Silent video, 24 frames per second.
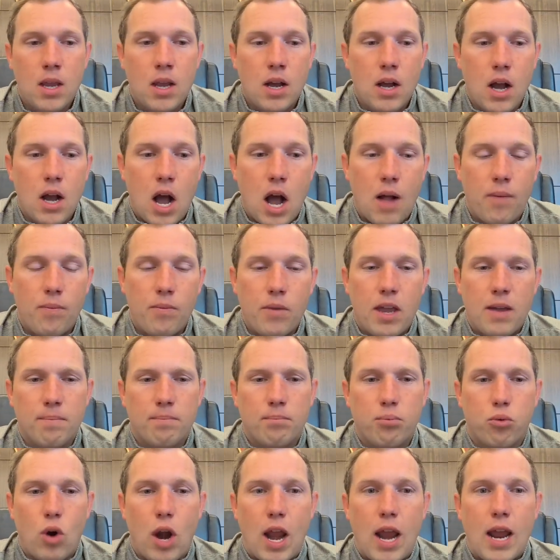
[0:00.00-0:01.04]
And
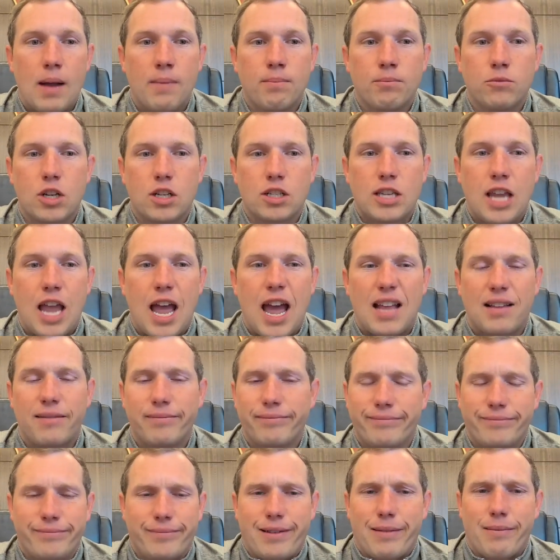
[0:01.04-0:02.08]
Bram just had
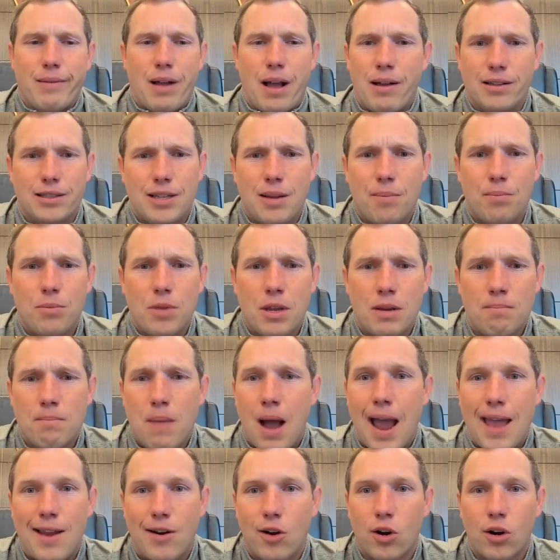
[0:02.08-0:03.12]
something
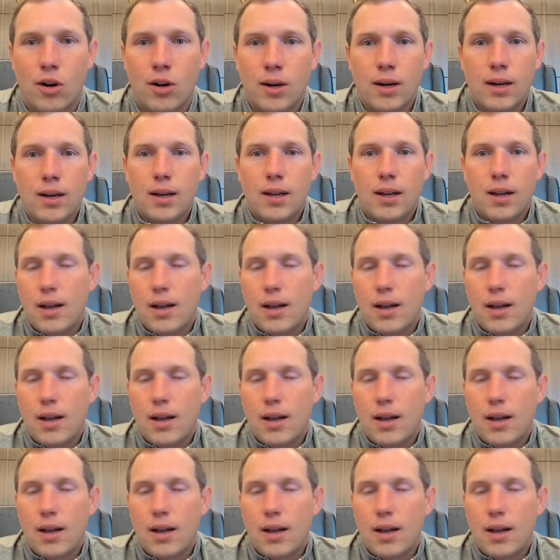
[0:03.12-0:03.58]
minor.